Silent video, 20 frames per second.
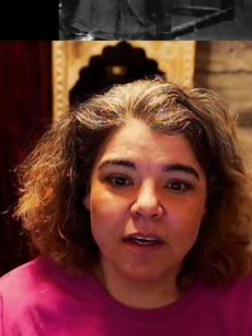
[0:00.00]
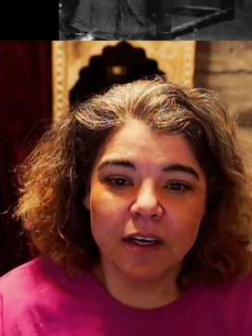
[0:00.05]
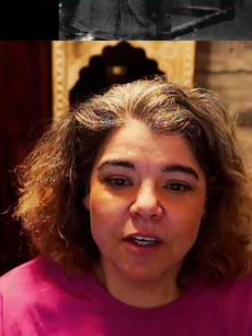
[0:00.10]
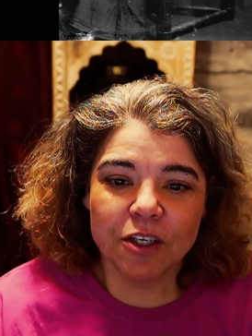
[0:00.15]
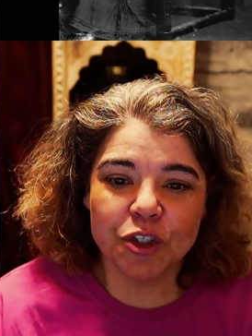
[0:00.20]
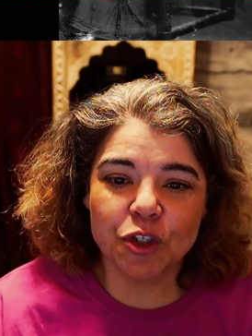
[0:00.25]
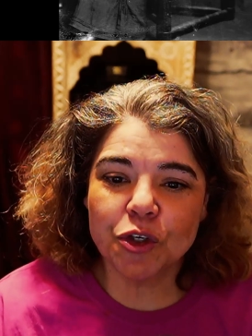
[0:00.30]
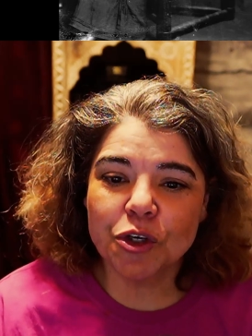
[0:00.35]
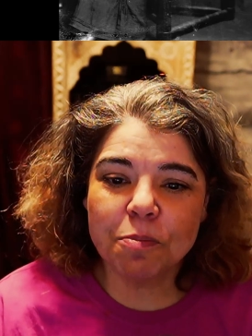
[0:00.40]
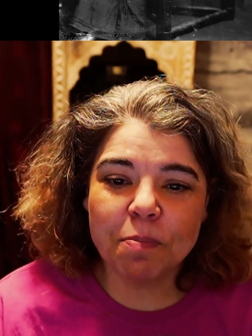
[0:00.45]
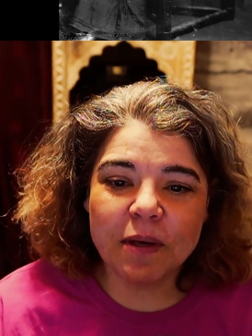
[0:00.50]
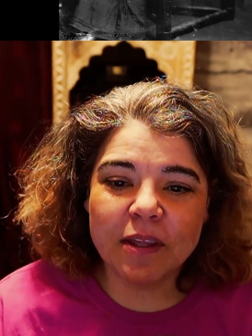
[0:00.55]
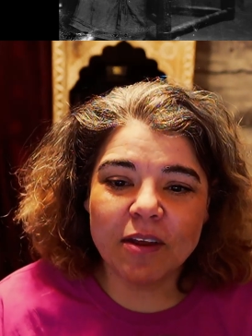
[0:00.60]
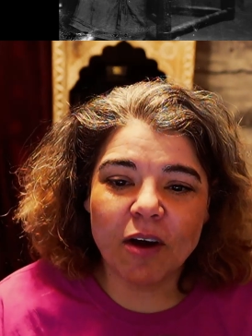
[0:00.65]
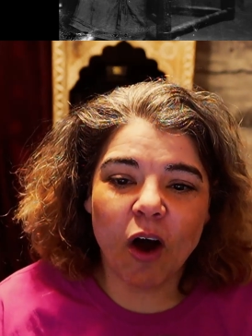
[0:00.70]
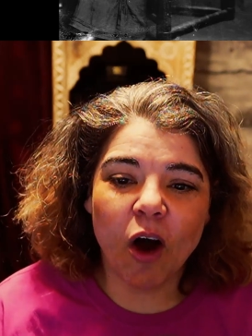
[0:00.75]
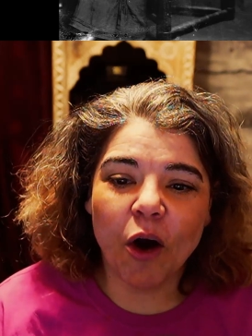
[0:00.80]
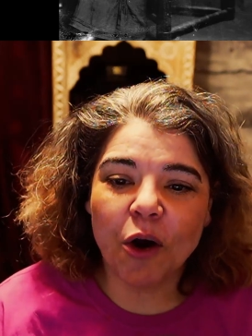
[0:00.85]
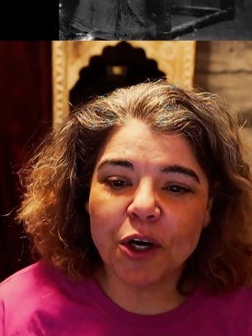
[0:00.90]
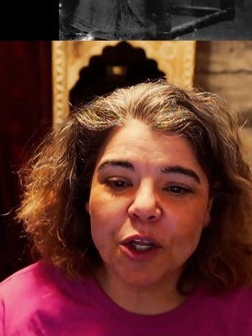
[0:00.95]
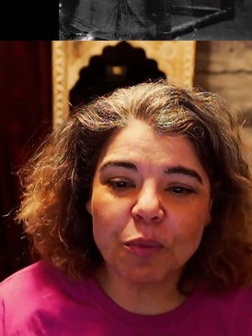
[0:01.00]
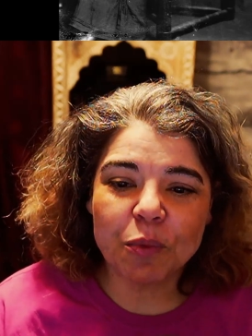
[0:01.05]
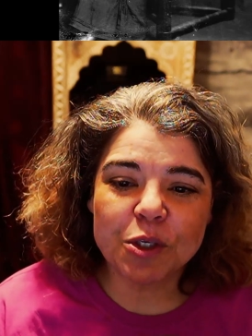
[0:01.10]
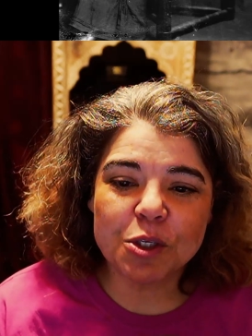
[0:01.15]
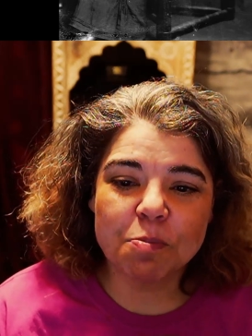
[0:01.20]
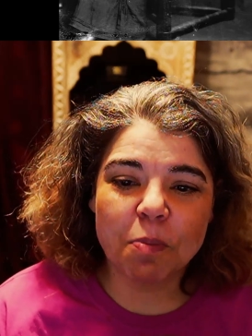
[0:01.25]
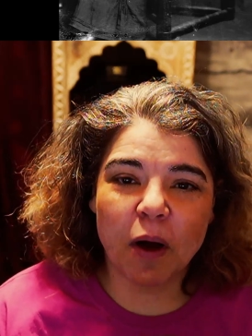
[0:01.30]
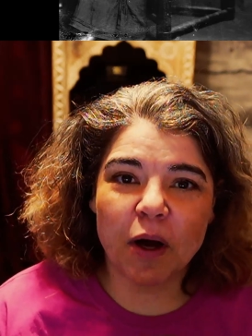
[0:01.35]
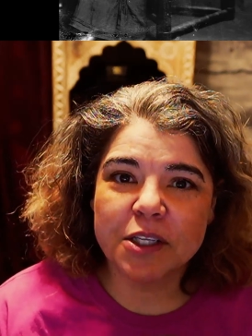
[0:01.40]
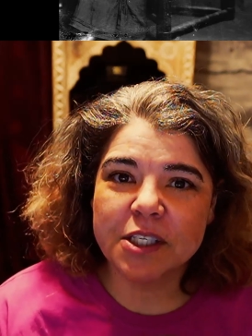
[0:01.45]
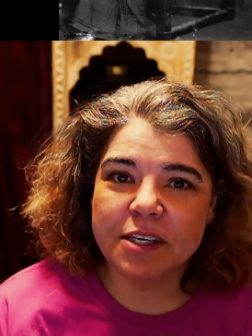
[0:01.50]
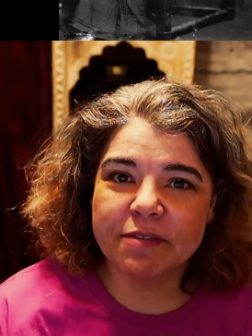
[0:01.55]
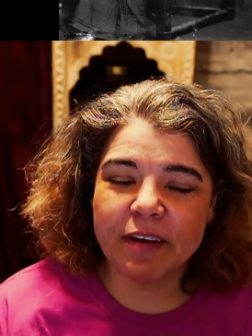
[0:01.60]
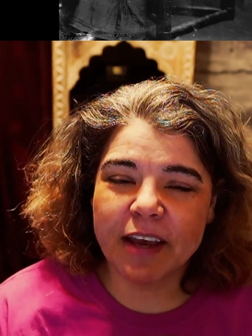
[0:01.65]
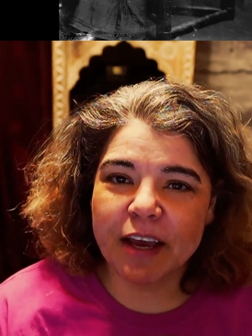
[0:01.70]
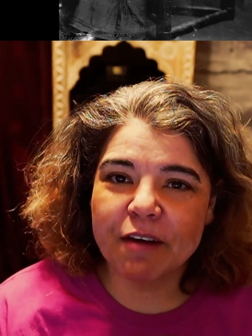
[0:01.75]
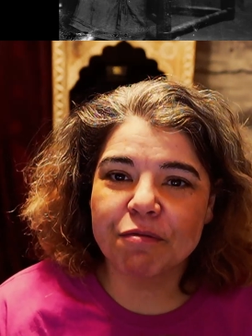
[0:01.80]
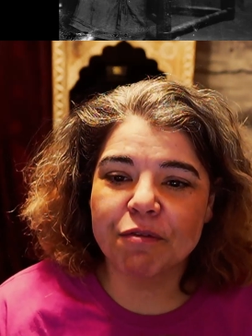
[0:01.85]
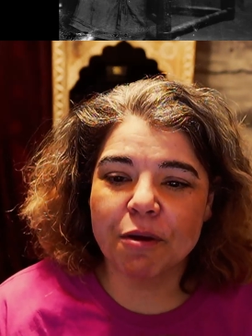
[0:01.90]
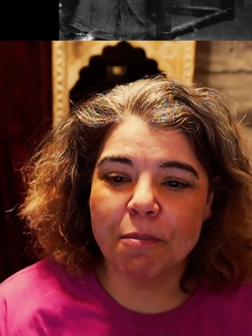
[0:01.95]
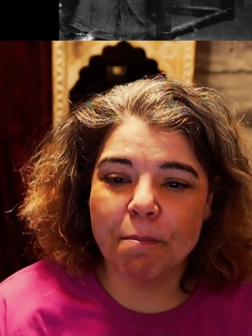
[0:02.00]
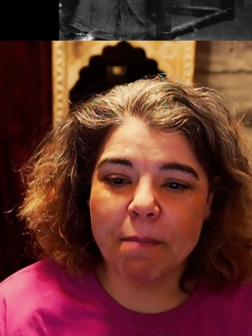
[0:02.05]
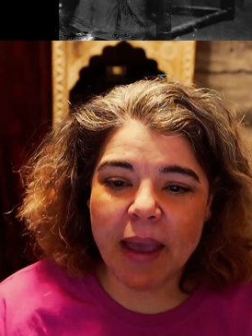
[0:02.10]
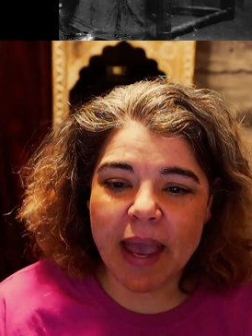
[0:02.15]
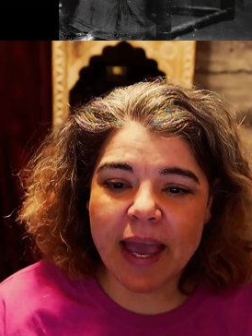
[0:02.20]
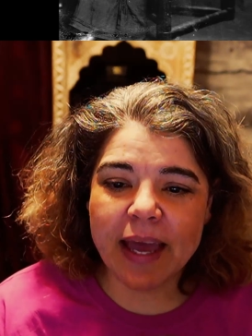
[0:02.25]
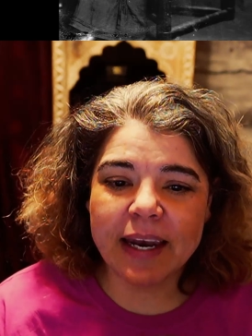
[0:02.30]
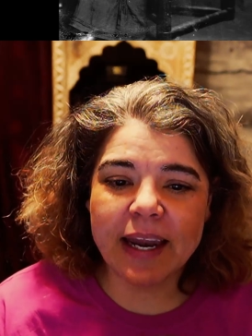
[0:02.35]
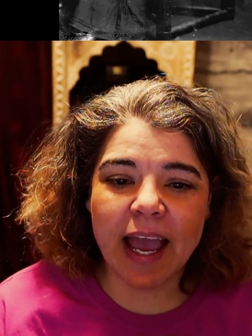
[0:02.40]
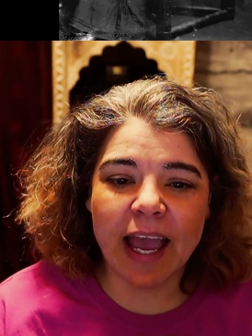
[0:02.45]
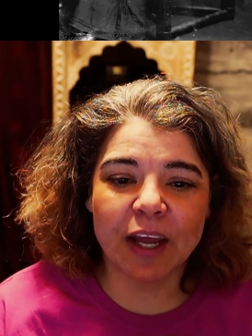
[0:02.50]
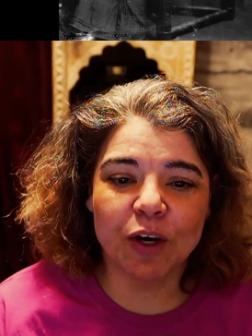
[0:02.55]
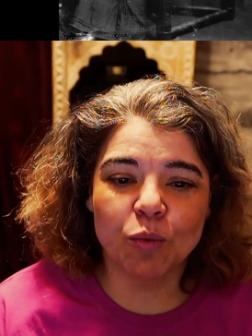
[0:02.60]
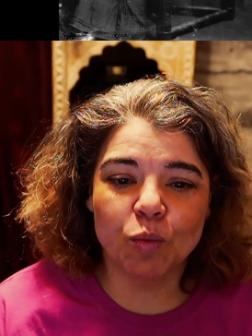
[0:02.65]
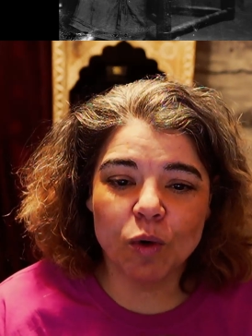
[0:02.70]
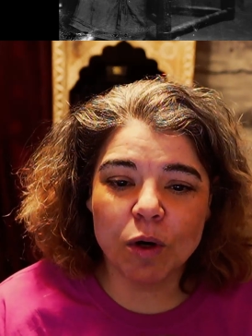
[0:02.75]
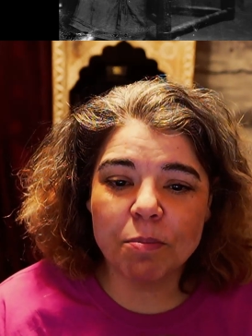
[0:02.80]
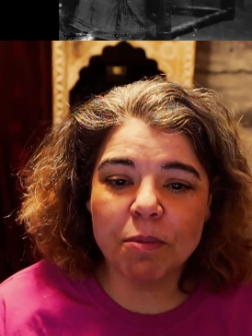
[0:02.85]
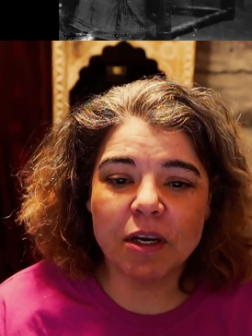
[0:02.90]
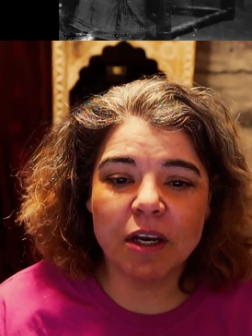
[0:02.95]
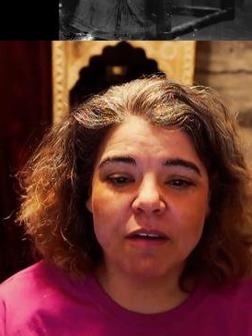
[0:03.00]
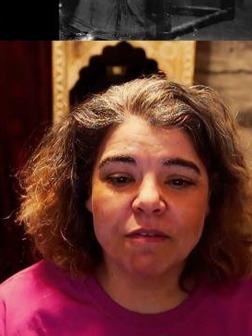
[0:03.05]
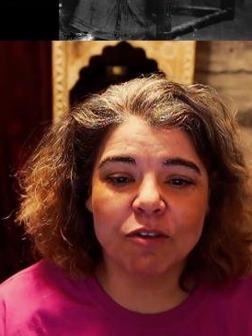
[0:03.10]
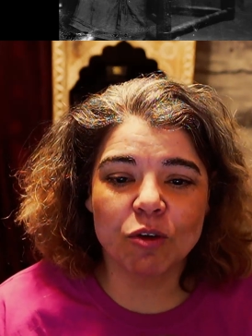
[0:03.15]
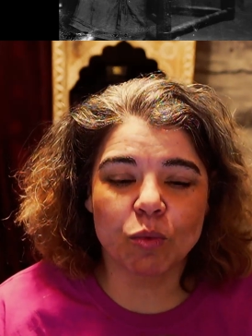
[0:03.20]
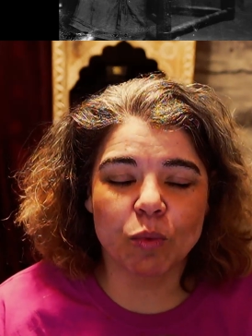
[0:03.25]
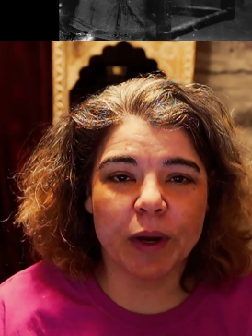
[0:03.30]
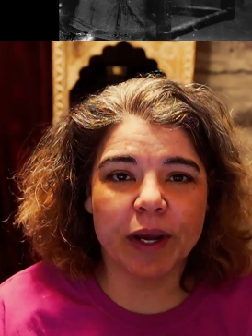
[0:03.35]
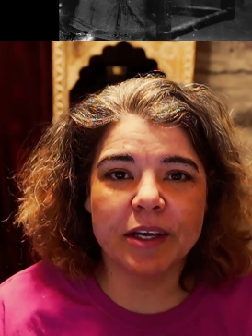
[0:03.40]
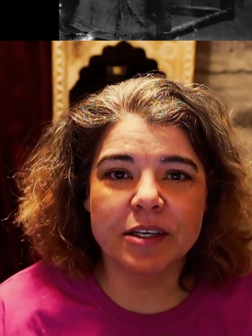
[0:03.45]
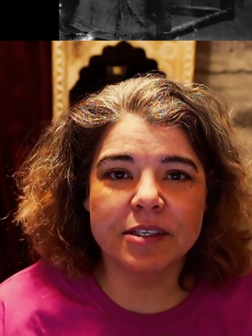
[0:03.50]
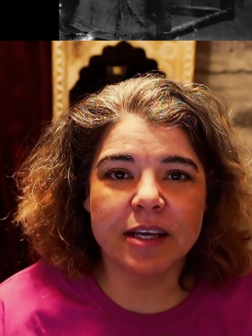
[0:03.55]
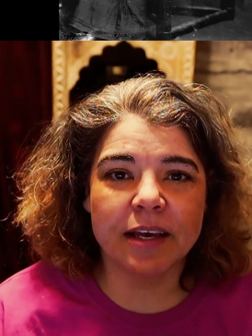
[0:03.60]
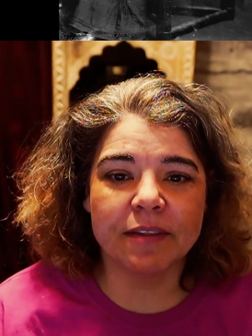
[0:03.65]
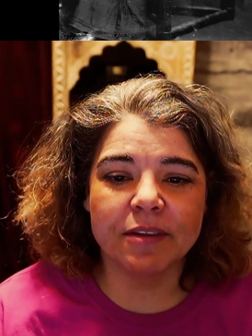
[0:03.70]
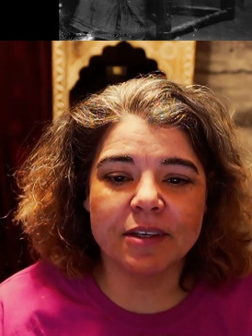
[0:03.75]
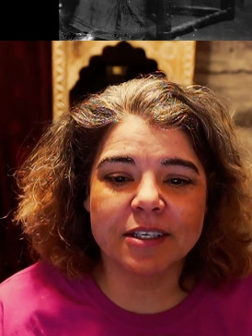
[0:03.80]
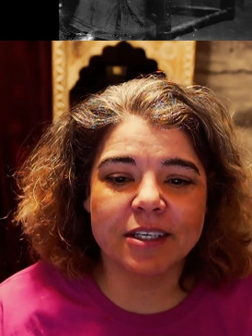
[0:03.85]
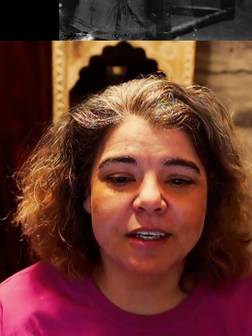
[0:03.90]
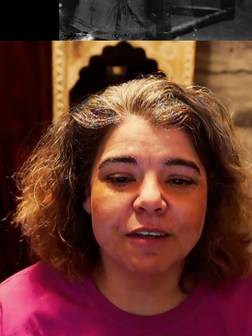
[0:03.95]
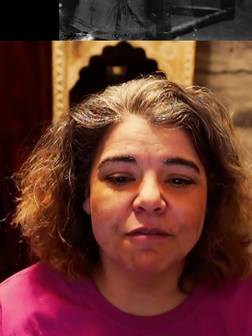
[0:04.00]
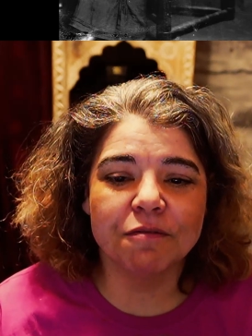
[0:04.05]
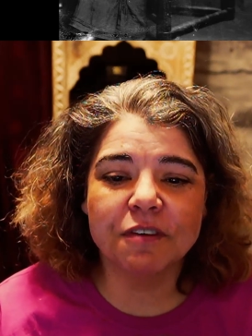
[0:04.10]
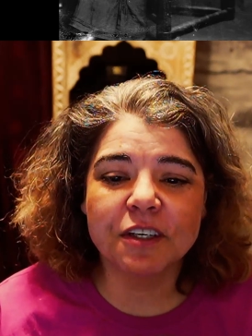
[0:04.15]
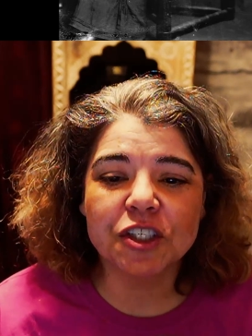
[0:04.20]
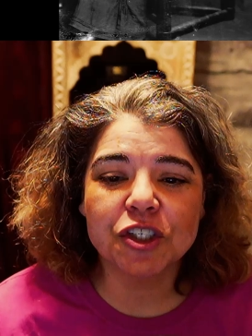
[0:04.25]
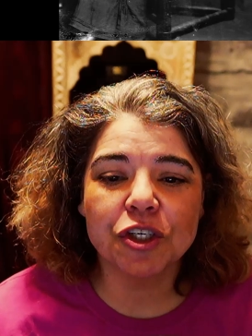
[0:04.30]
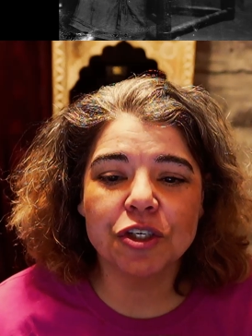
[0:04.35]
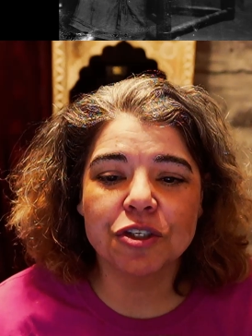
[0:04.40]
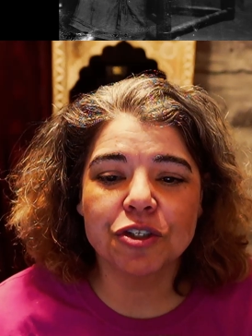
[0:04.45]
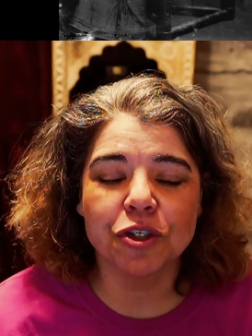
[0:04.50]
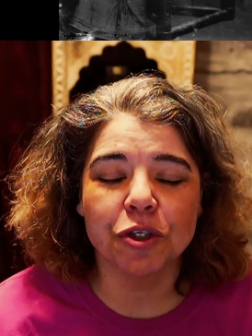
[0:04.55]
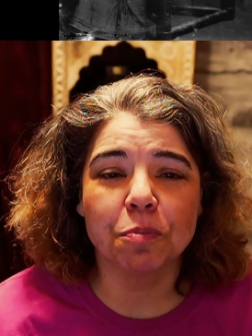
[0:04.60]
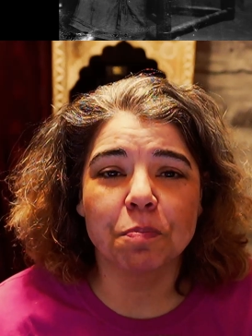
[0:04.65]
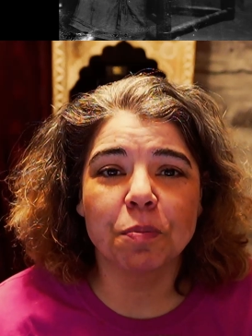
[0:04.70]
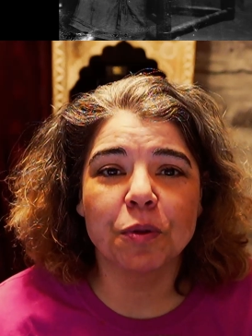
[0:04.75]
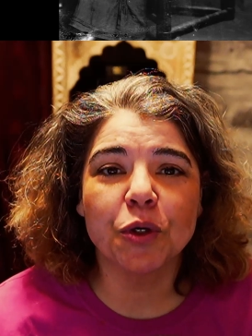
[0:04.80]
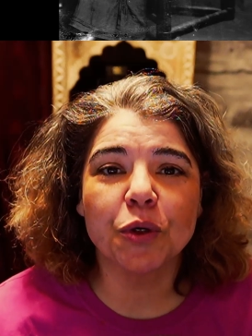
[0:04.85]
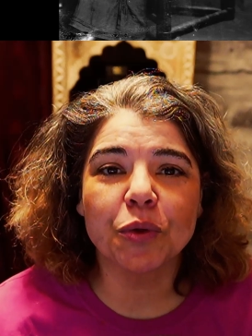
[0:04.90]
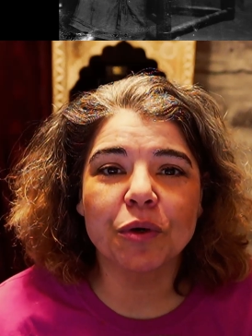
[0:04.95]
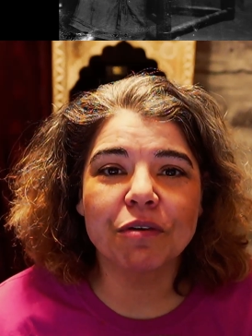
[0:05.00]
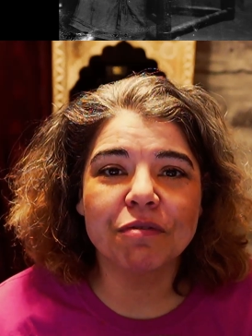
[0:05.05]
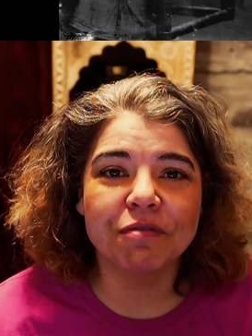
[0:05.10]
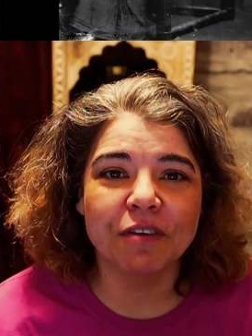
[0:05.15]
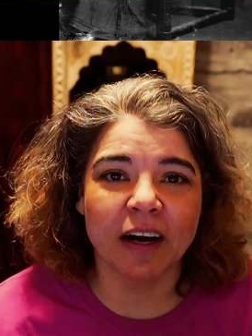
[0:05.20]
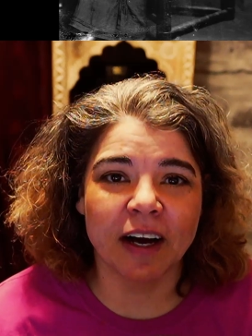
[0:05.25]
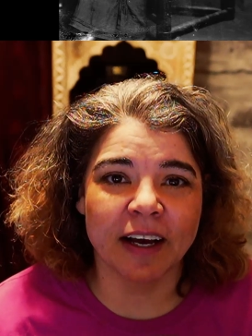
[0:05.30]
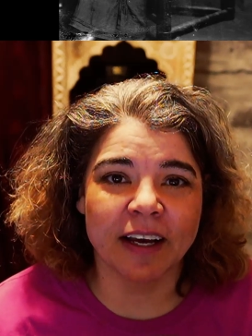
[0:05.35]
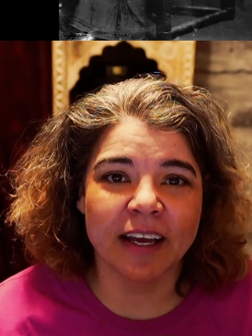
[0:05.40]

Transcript: Should be the hearty response of every man and woman of the race, and this conviction should purify